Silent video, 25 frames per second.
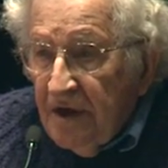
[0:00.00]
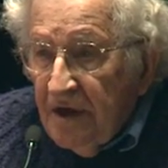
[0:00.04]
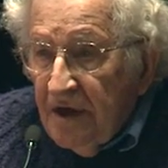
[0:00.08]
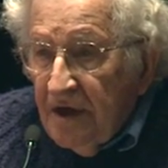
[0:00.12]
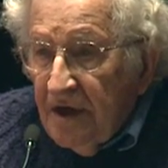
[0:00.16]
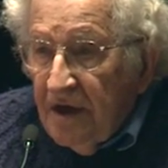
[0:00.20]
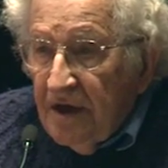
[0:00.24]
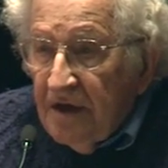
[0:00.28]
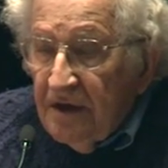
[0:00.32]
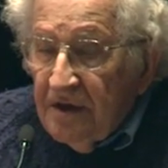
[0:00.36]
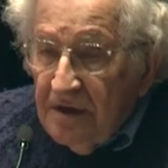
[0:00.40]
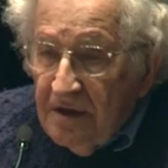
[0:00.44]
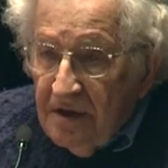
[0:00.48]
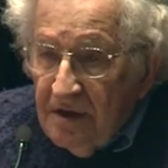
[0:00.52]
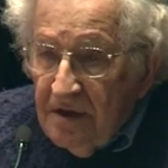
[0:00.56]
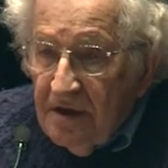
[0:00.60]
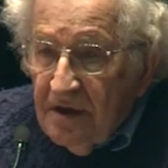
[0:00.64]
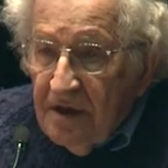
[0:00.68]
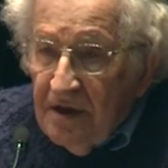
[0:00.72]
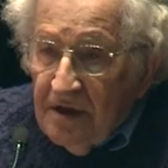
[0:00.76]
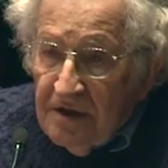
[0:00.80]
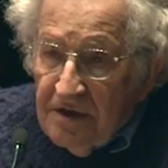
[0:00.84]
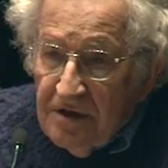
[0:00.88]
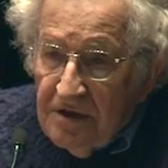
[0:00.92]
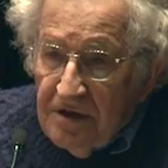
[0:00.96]
and,
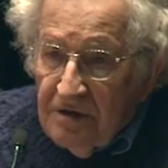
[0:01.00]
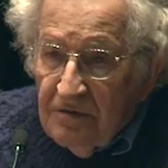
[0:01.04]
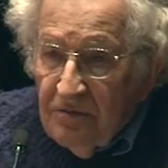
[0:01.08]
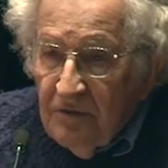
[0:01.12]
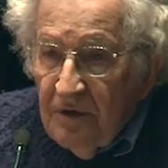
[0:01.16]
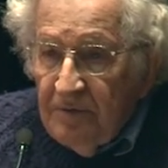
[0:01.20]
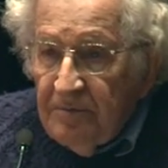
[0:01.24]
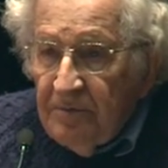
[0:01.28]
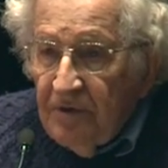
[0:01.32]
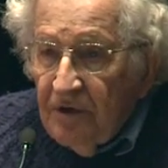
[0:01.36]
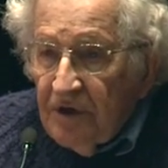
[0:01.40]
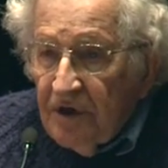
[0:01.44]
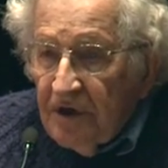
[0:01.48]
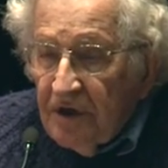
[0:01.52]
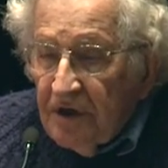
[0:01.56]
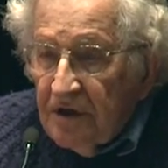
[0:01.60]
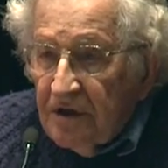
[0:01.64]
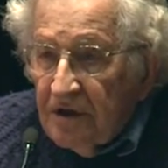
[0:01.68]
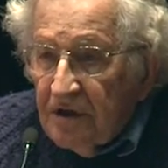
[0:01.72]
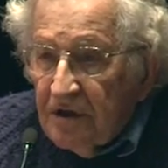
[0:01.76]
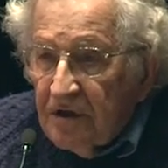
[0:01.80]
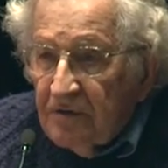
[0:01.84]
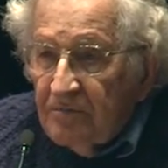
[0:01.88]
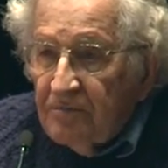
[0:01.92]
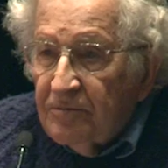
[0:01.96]
as we put
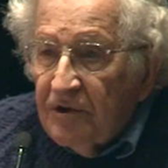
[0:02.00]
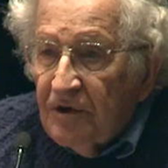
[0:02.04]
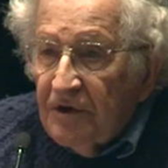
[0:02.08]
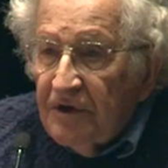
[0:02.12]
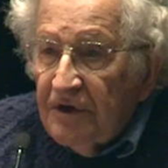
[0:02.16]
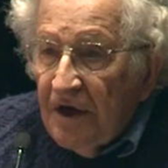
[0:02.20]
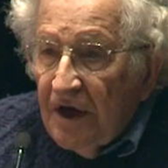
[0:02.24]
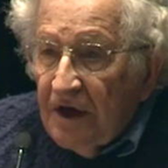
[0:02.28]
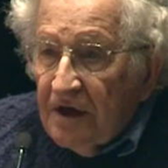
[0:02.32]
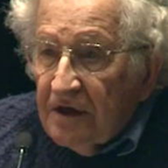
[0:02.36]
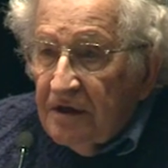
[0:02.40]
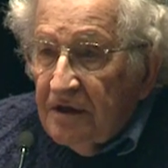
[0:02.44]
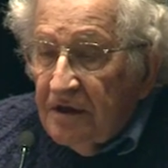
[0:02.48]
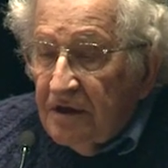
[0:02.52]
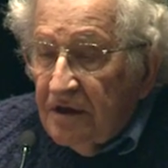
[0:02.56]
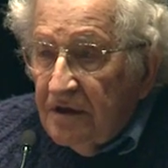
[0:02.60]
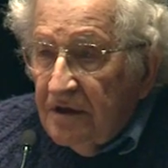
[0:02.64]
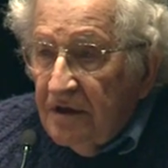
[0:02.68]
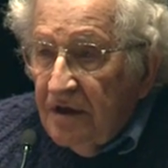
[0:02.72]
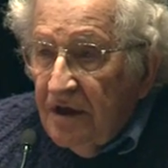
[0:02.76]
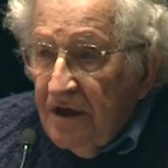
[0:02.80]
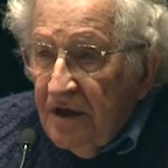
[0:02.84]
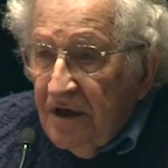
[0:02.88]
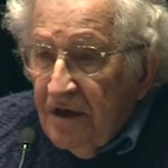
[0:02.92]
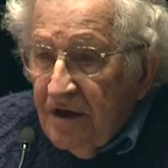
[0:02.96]
it, protected
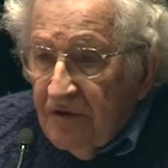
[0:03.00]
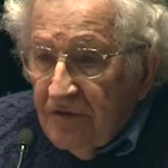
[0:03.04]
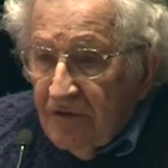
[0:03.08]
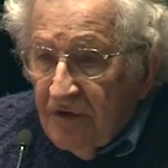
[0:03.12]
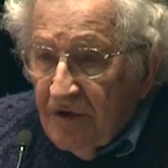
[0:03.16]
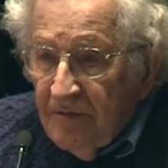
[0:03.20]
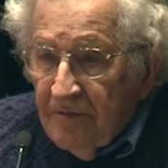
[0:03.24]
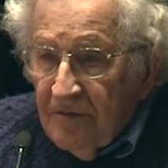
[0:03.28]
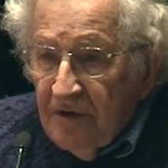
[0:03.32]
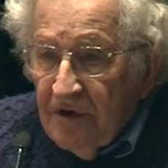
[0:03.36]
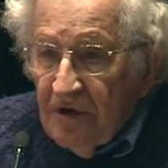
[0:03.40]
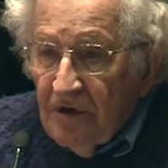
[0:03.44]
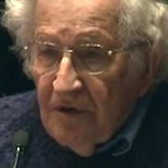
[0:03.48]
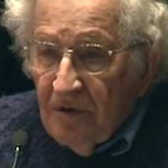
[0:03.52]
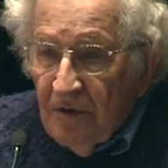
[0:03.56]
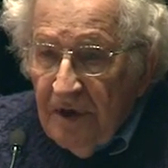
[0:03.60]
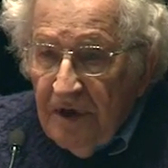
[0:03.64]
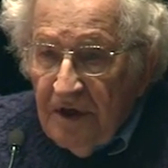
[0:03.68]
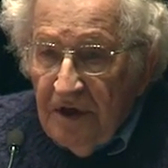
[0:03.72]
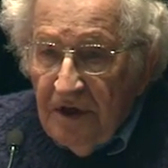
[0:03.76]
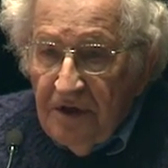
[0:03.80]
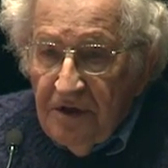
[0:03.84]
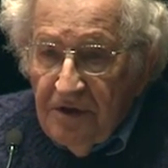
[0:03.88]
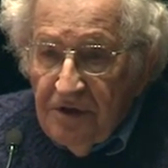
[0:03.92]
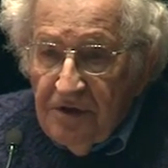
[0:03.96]
from the
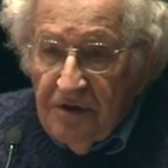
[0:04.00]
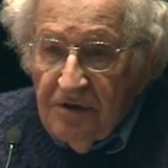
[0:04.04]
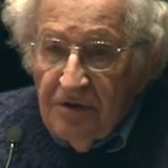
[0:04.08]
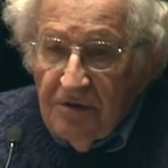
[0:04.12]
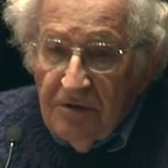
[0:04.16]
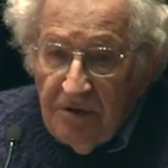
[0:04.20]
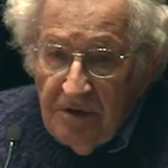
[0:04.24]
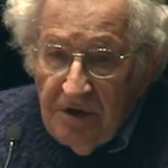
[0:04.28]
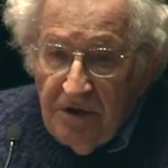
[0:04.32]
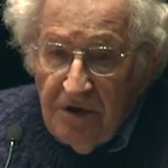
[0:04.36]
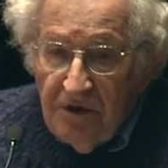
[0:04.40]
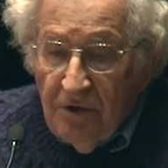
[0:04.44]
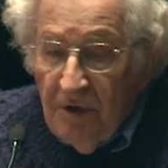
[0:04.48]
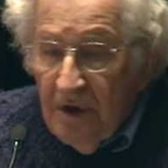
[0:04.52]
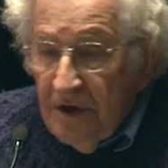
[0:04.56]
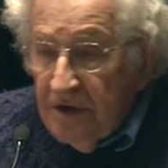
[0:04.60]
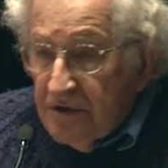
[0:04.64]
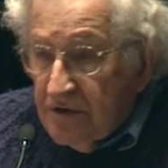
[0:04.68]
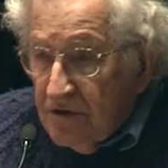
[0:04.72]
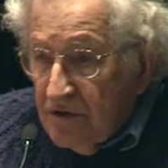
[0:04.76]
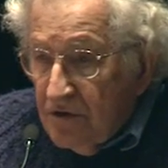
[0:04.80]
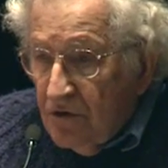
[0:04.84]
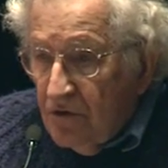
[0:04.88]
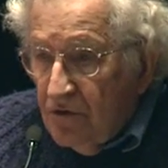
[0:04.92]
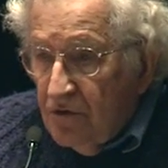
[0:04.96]
guerrillas who the
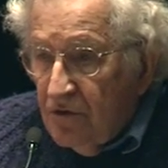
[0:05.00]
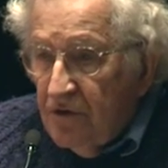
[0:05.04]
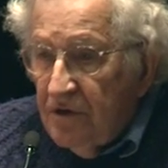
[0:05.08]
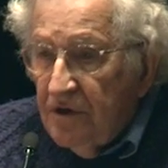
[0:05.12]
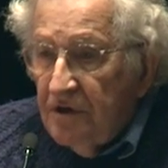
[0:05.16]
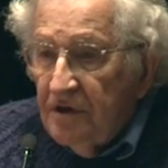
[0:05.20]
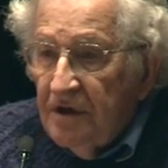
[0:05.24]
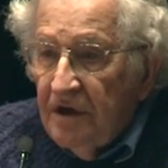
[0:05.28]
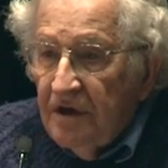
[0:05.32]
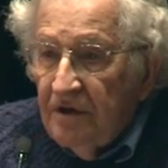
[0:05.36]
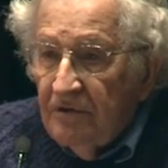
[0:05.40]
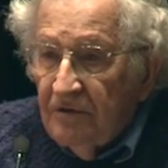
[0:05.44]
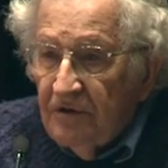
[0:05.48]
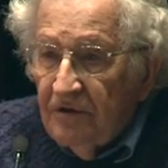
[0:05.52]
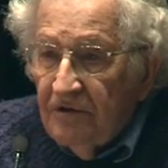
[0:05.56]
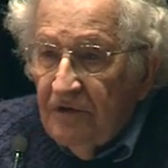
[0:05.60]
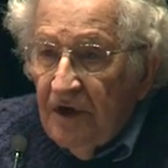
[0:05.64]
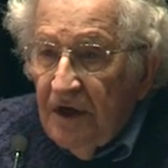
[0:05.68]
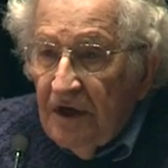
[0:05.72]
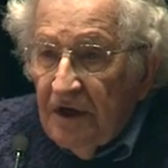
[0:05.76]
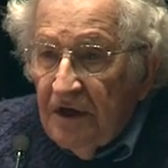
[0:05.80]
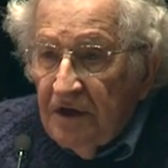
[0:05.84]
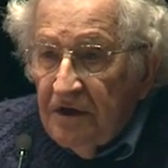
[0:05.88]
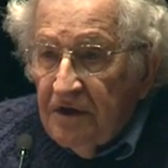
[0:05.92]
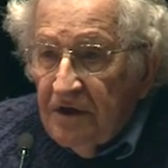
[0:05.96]
U.S. knew that they were
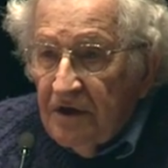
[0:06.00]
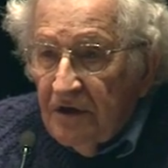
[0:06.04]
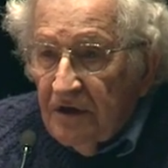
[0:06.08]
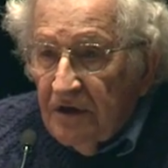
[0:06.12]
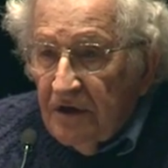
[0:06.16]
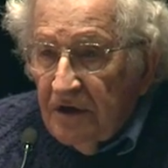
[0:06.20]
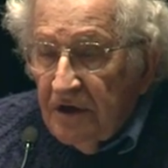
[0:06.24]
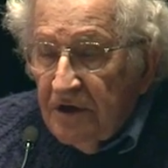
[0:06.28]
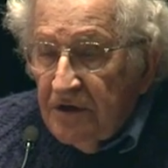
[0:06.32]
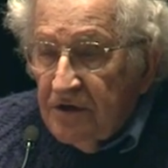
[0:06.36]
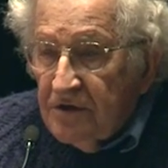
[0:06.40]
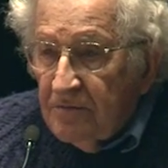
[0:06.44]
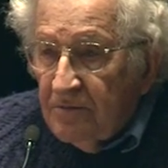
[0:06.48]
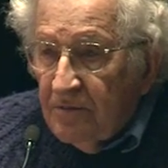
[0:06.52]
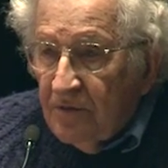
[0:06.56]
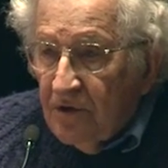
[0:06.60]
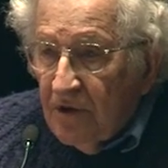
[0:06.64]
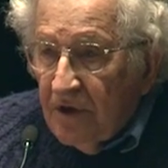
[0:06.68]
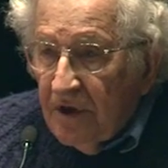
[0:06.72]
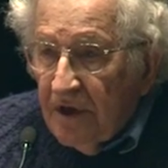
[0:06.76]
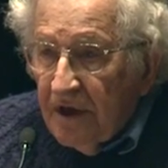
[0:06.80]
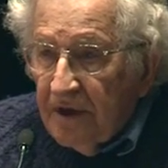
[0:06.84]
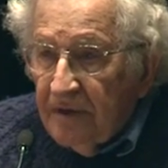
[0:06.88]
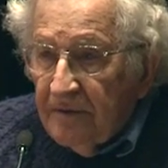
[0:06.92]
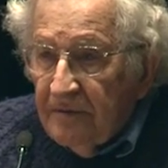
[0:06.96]
voluntarily
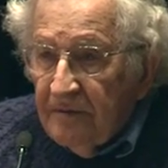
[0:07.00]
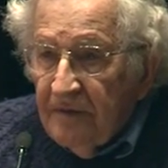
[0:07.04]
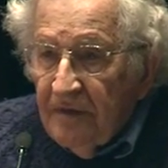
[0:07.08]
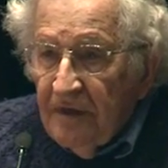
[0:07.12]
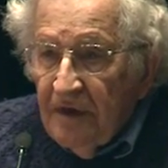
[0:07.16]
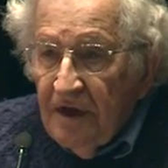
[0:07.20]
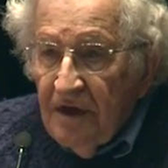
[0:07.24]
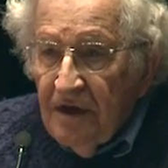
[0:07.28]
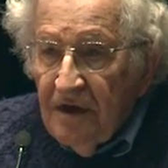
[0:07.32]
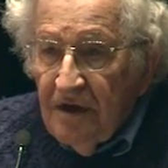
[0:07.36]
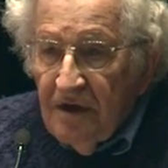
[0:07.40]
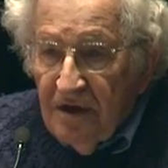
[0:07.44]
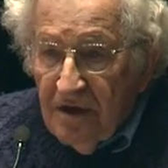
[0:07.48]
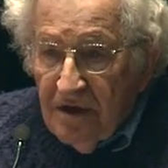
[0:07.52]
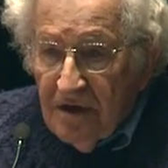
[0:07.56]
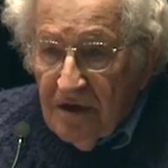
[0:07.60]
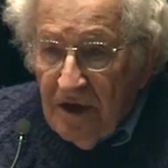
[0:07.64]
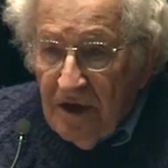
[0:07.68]
supporting. Now,